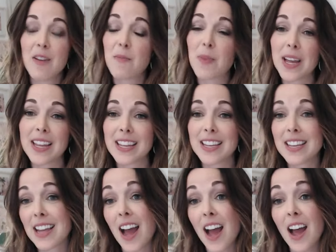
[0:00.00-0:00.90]
But
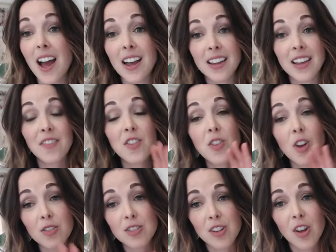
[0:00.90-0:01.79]
if you
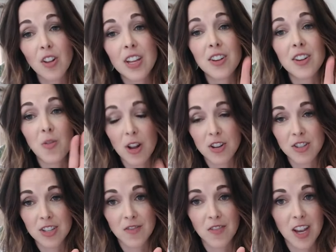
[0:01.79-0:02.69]
go slowly and you watch
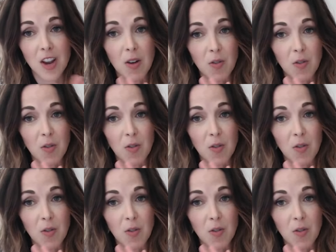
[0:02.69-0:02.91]
this video,